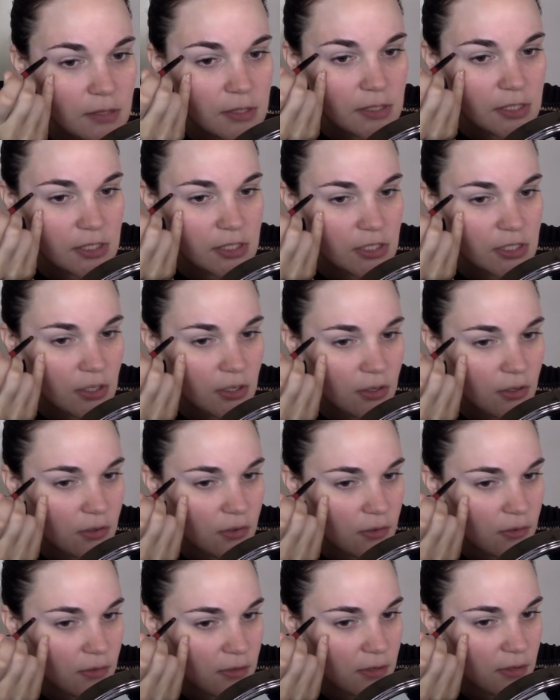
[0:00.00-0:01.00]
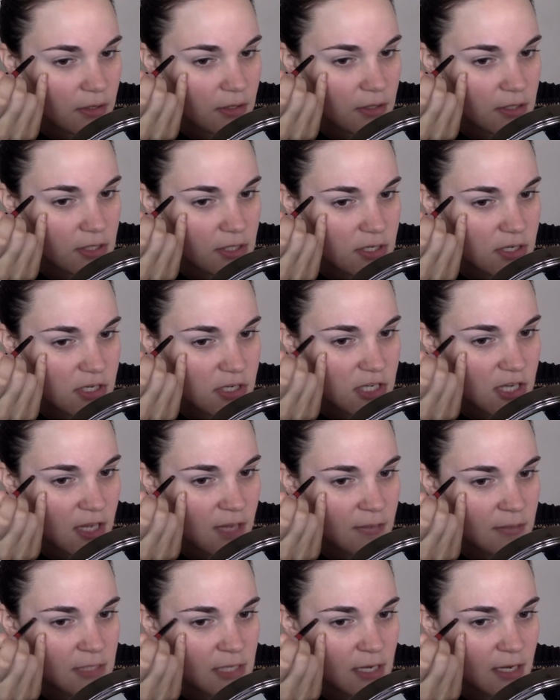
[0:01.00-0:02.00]
So
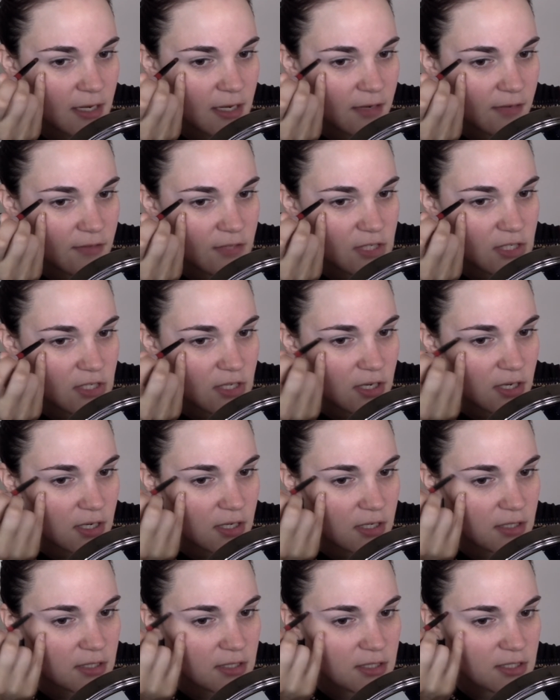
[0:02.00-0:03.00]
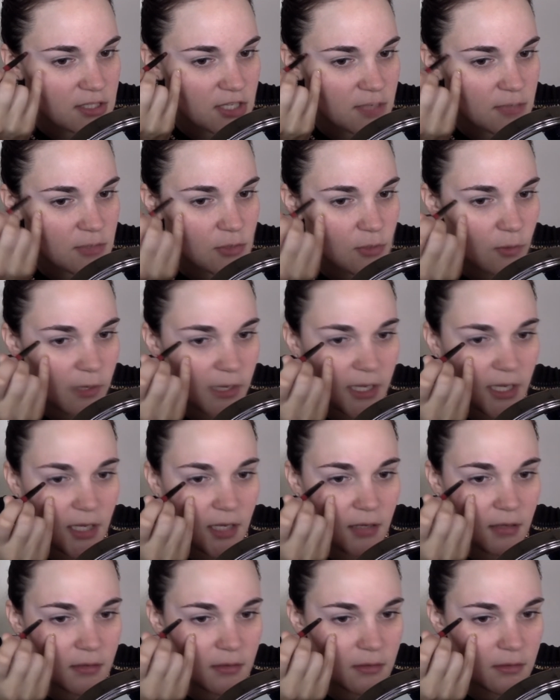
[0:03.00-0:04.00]
James'
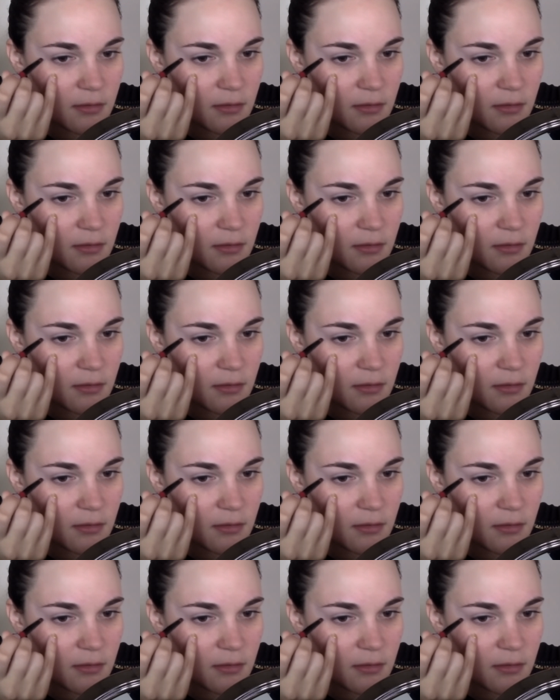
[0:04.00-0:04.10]
wing